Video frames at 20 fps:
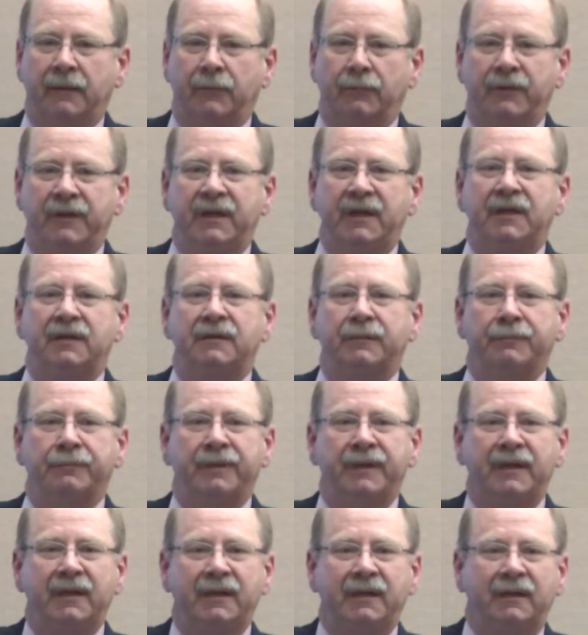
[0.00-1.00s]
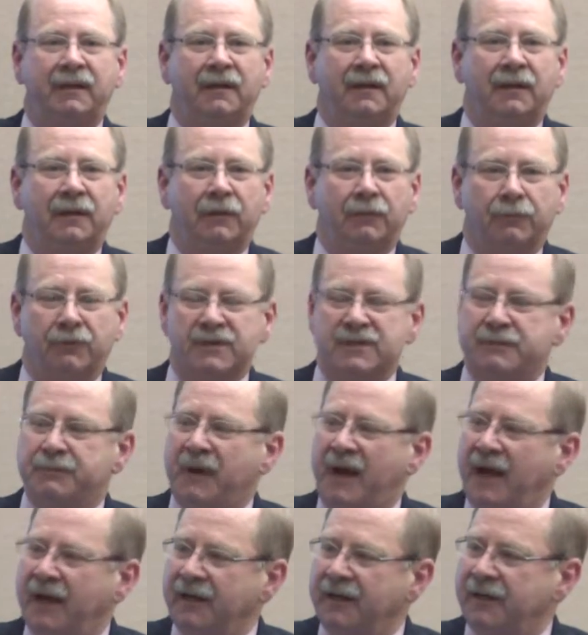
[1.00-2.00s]
We need to be
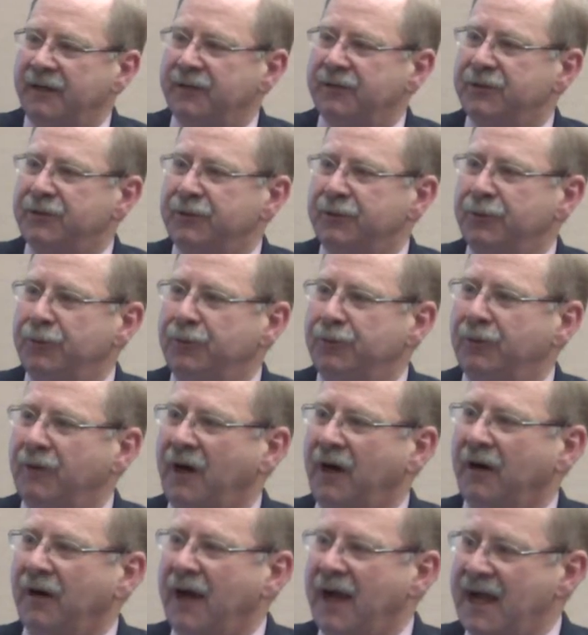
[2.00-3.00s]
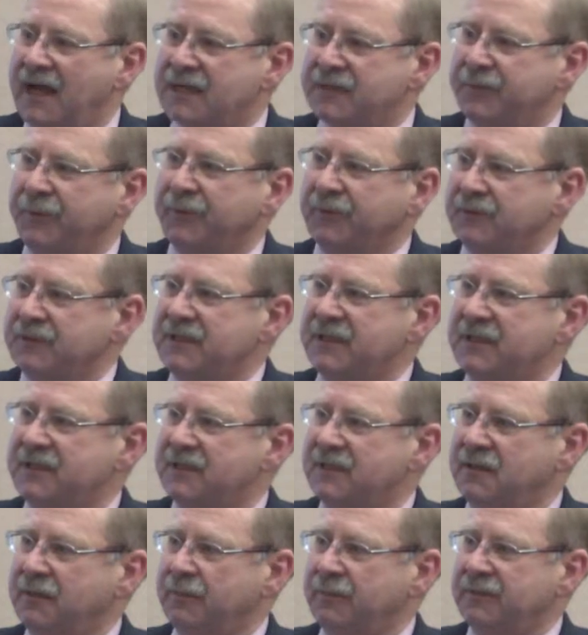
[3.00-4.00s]
responding to our hospital
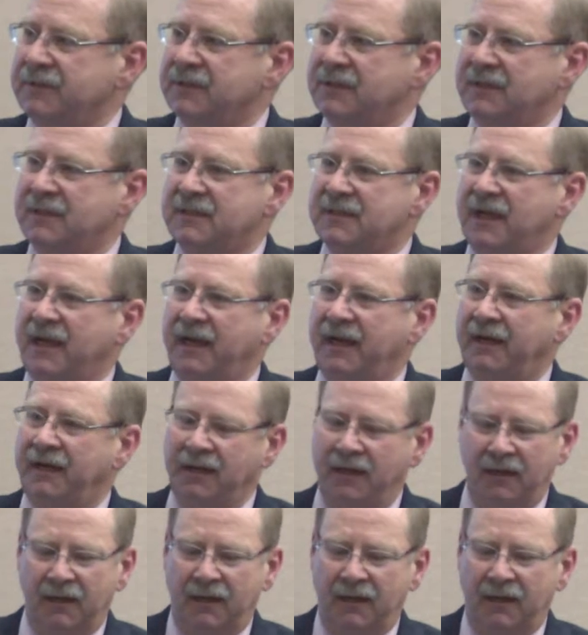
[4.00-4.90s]
systems and say,